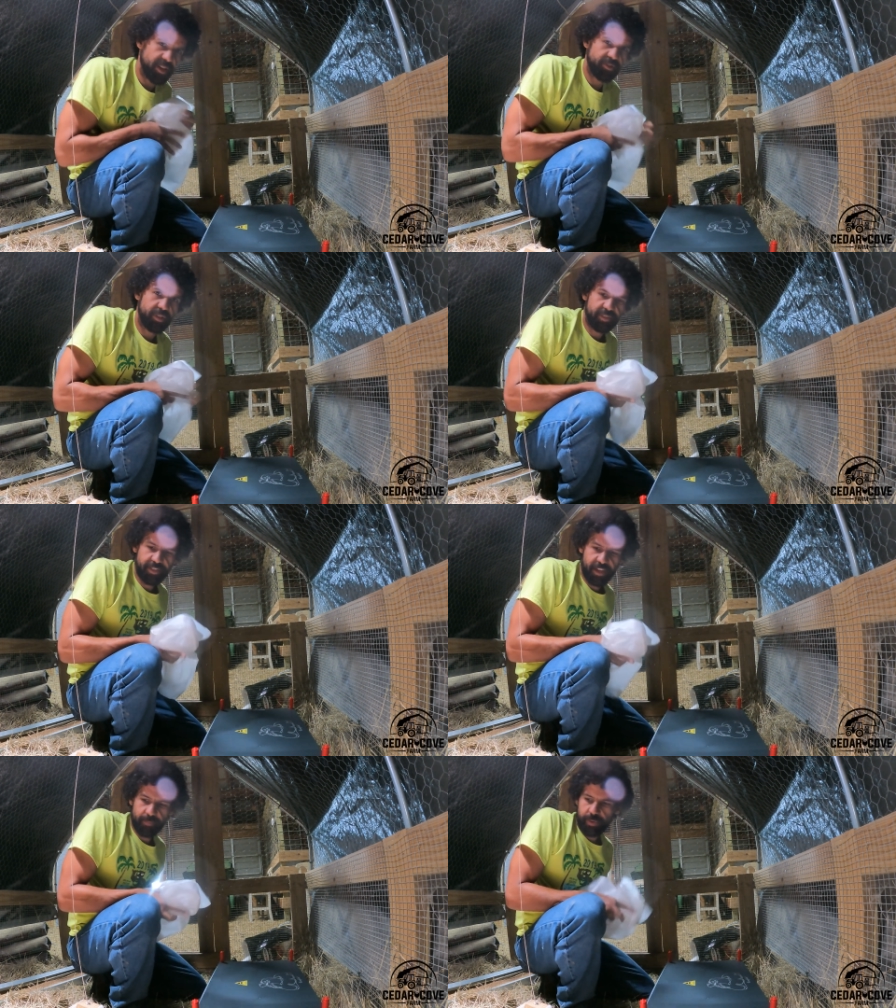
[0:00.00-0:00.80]
measuring
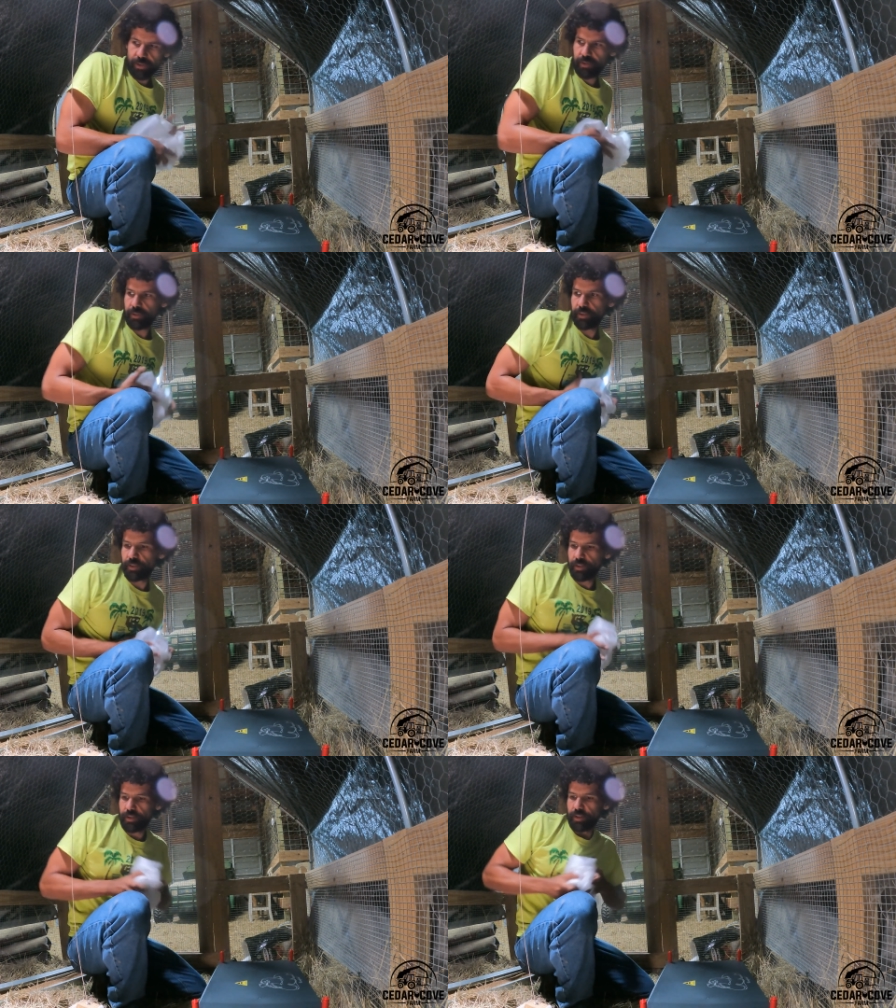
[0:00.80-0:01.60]
tape
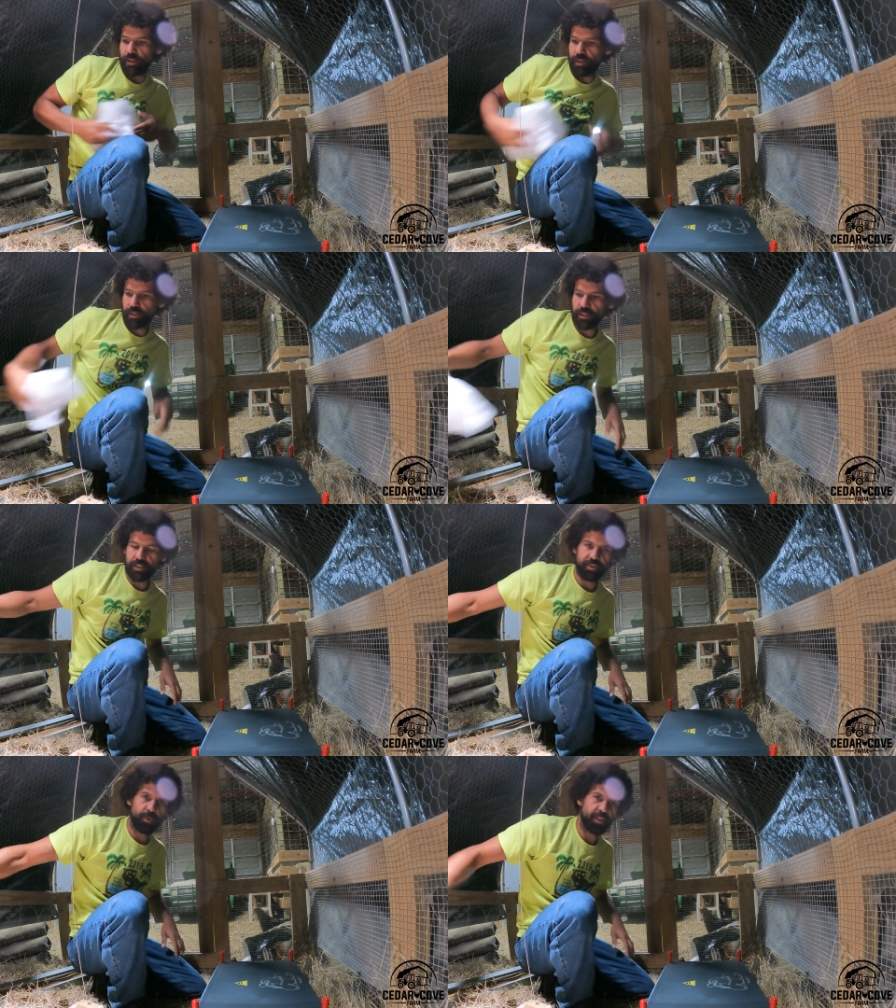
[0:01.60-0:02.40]

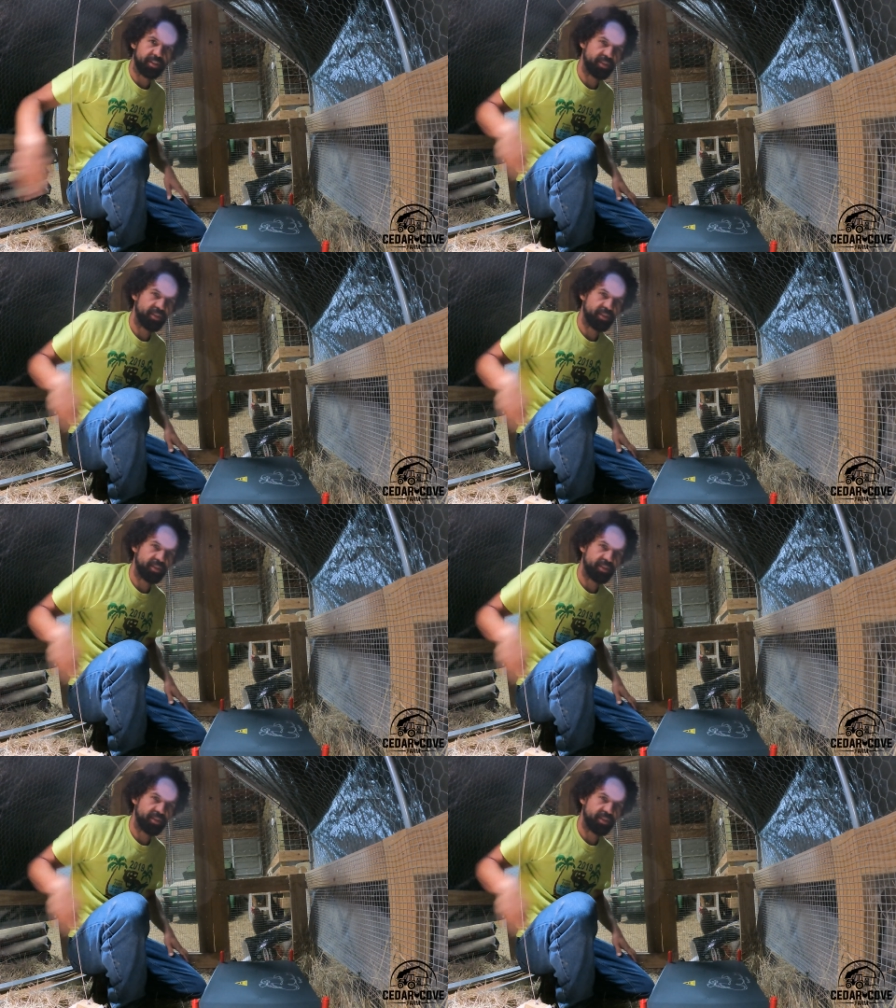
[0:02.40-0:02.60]
because you want to